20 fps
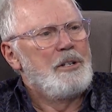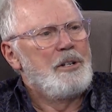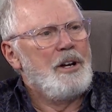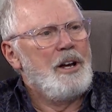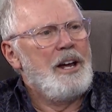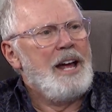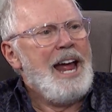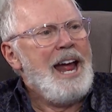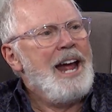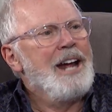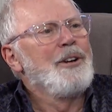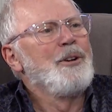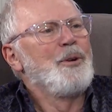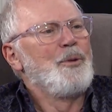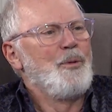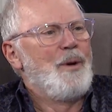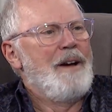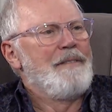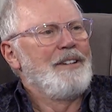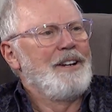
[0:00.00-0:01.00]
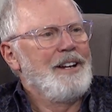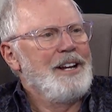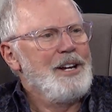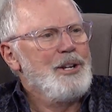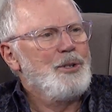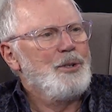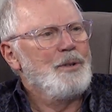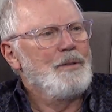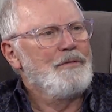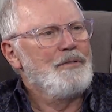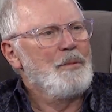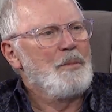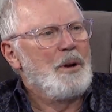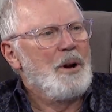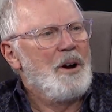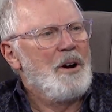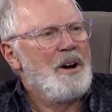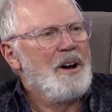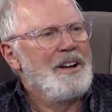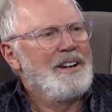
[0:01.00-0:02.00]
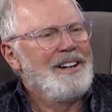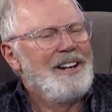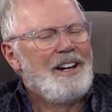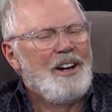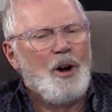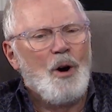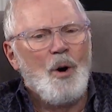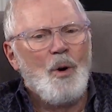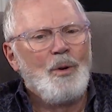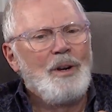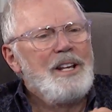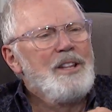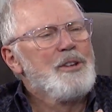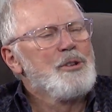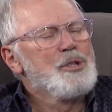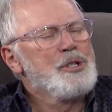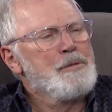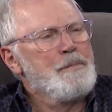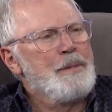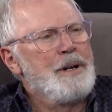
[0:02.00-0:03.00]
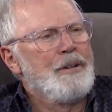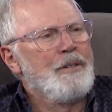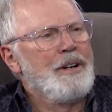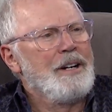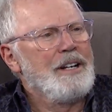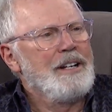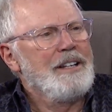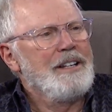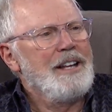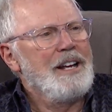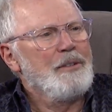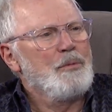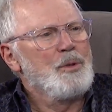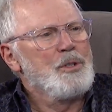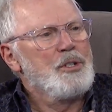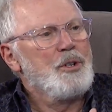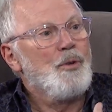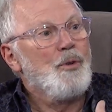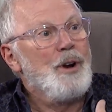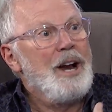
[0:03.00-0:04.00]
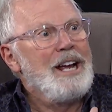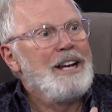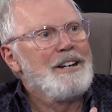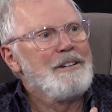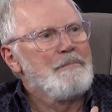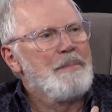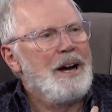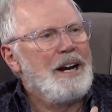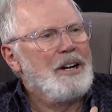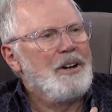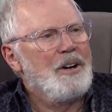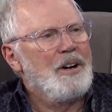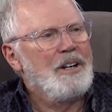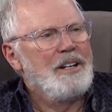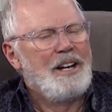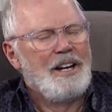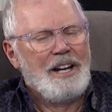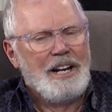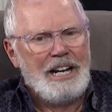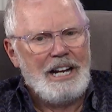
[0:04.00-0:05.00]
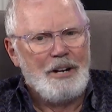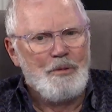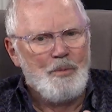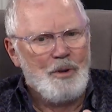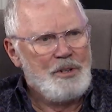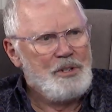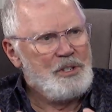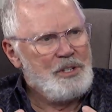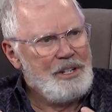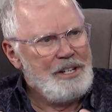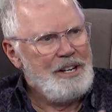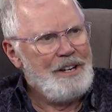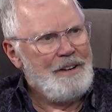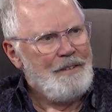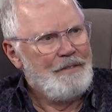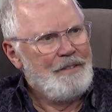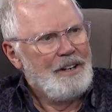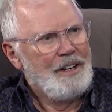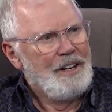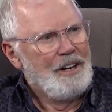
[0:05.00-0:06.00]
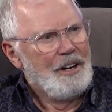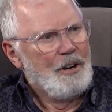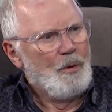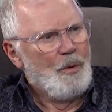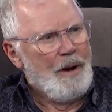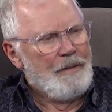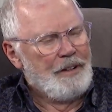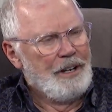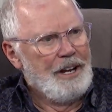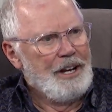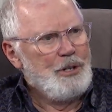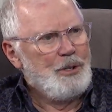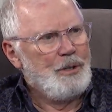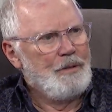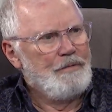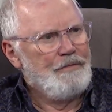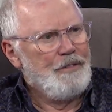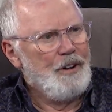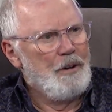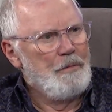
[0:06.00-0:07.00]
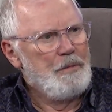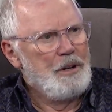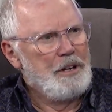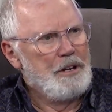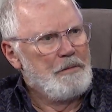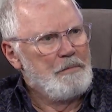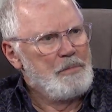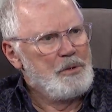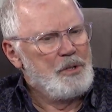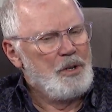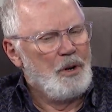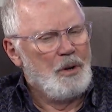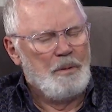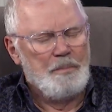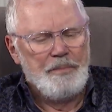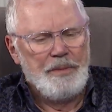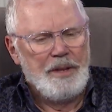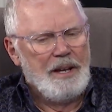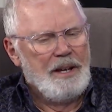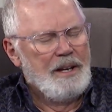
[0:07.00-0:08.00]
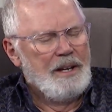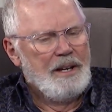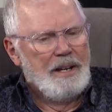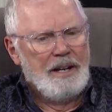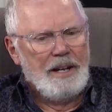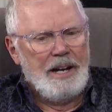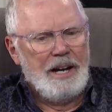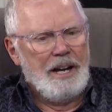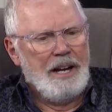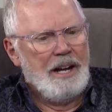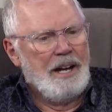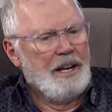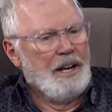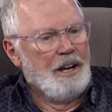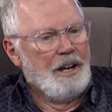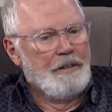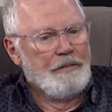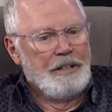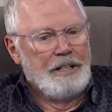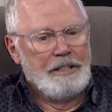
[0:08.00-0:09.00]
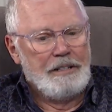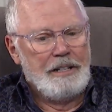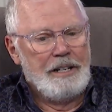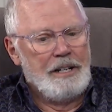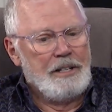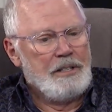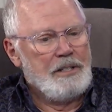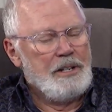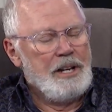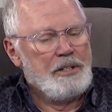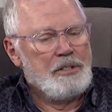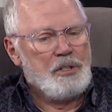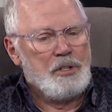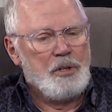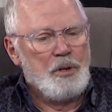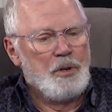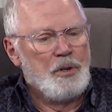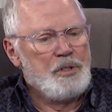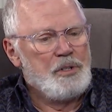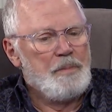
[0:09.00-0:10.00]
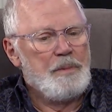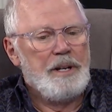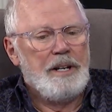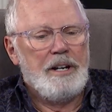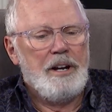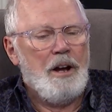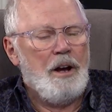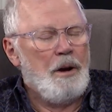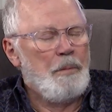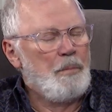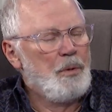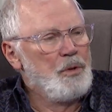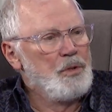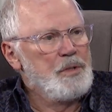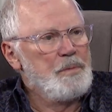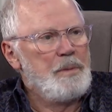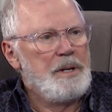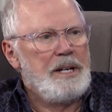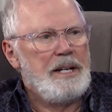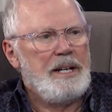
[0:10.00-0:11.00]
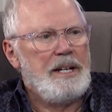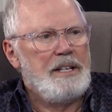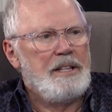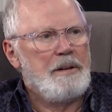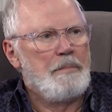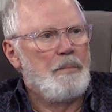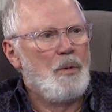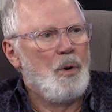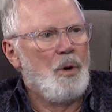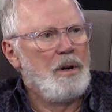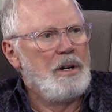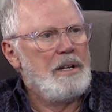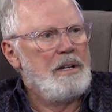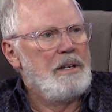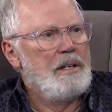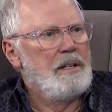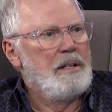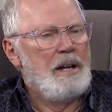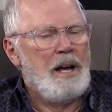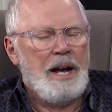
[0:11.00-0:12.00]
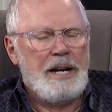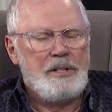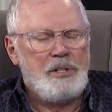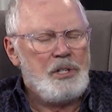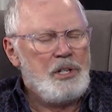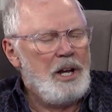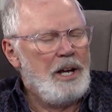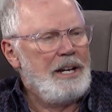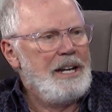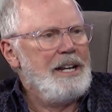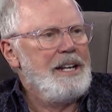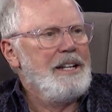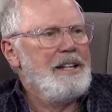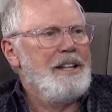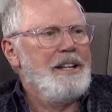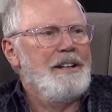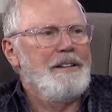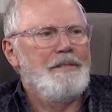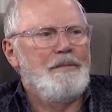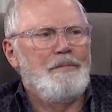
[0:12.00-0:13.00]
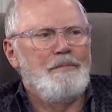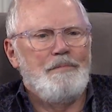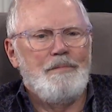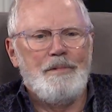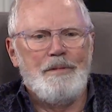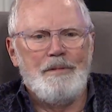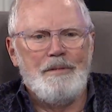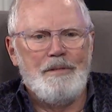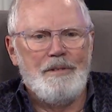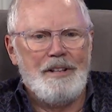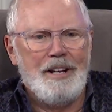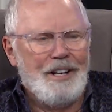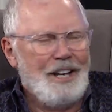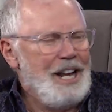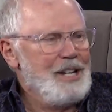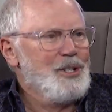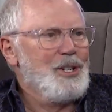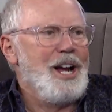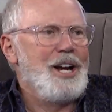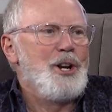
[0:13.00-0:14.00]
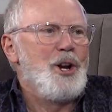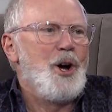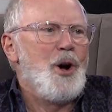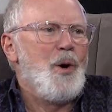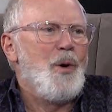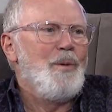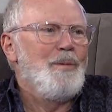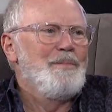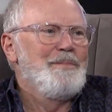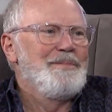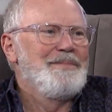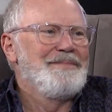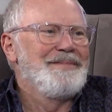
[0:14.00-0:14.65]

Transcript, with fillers: to handle revelation from God, only the Spirit that was created by God can receive revelation from Him. So I, I love it. it. It stirs me. It humbles me. The more I study, the less I know.